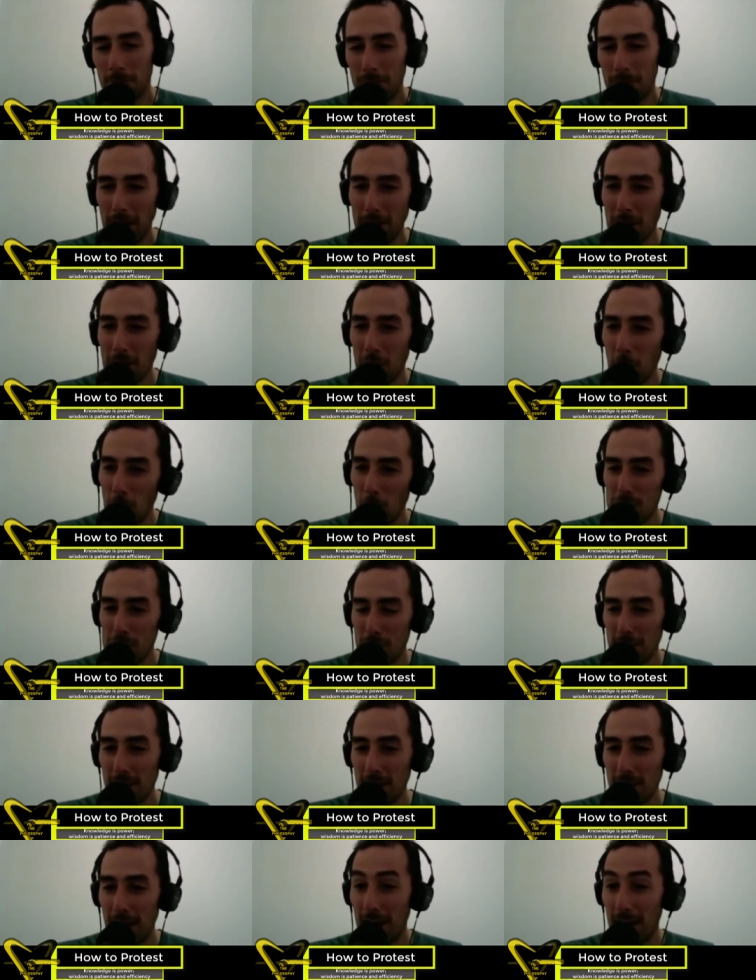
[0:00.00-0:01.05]
and the
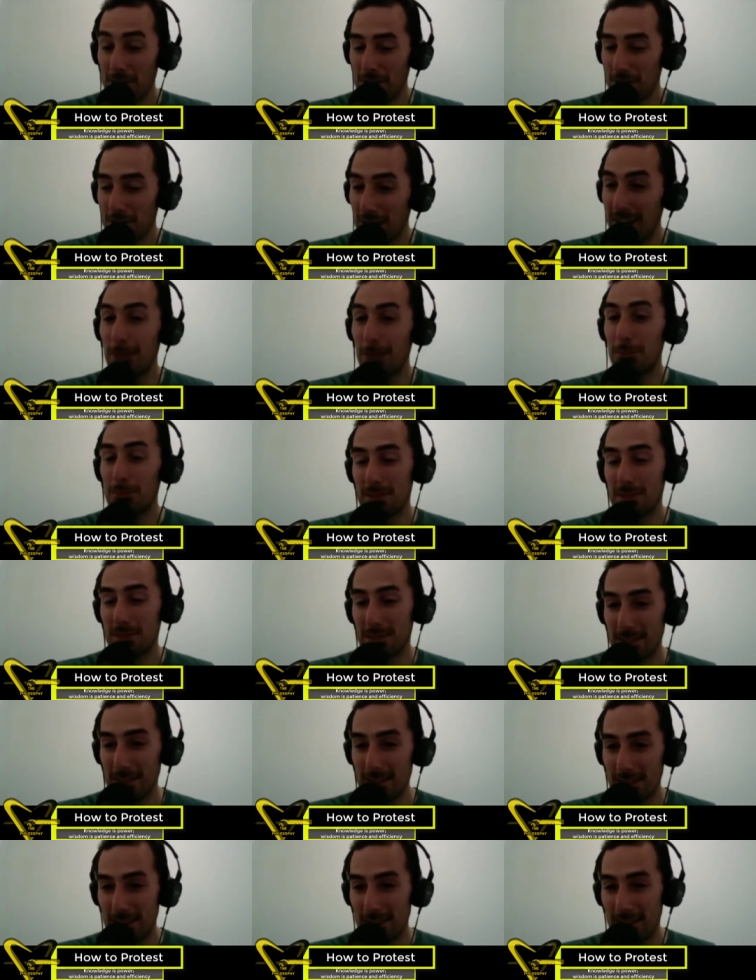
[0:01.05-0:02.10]
nourishment that actually keeps
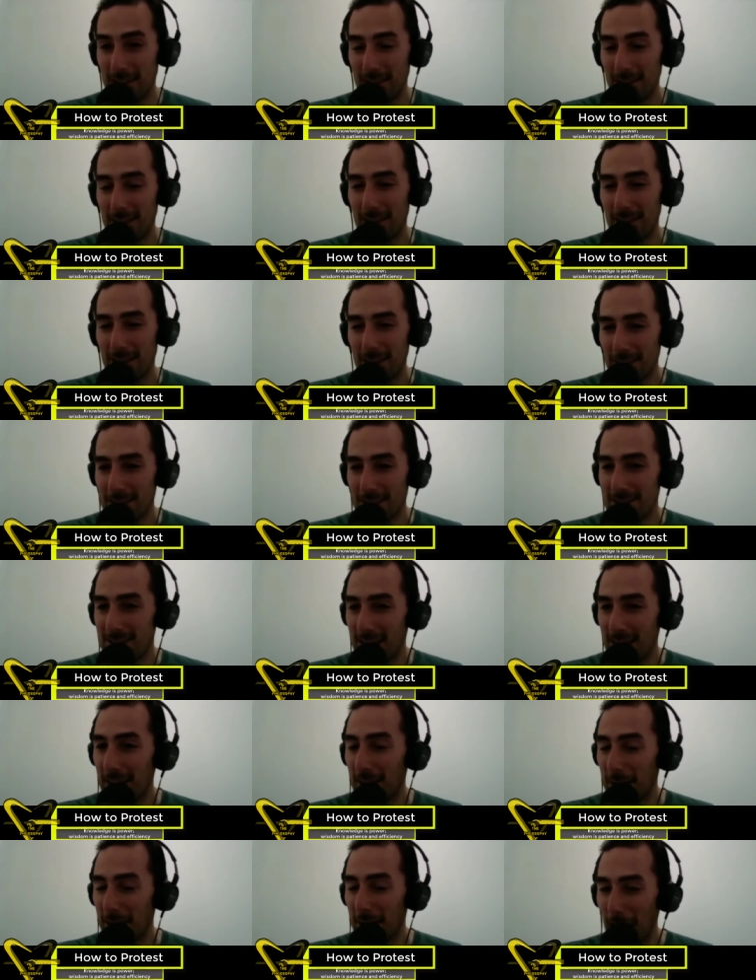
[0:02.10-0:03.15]
the
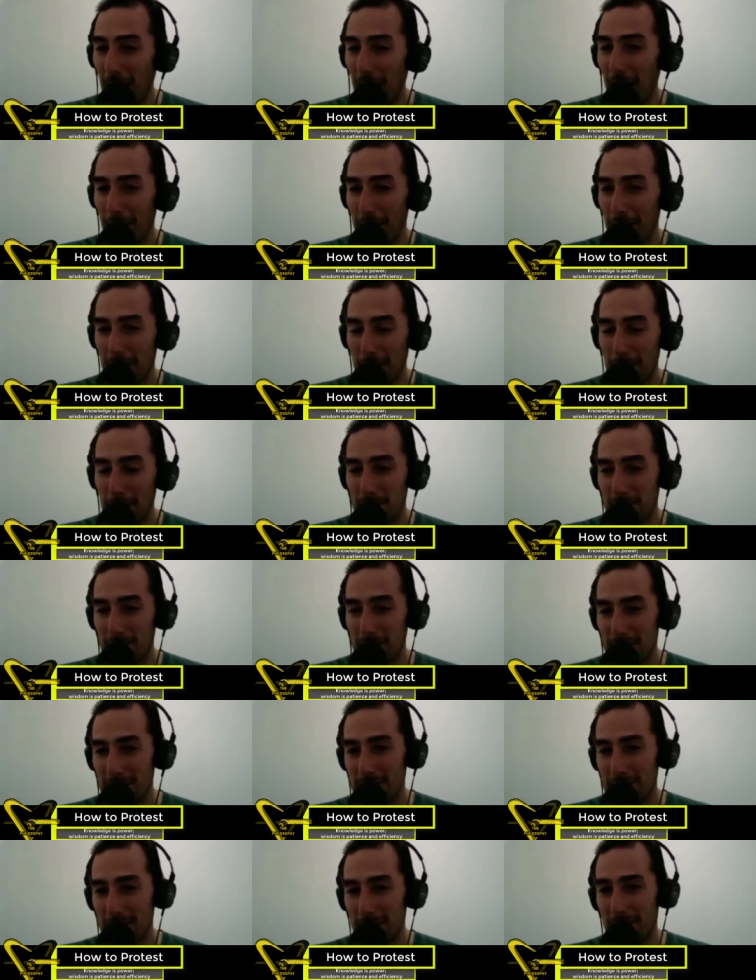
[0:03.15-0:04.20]
state alive, keeps these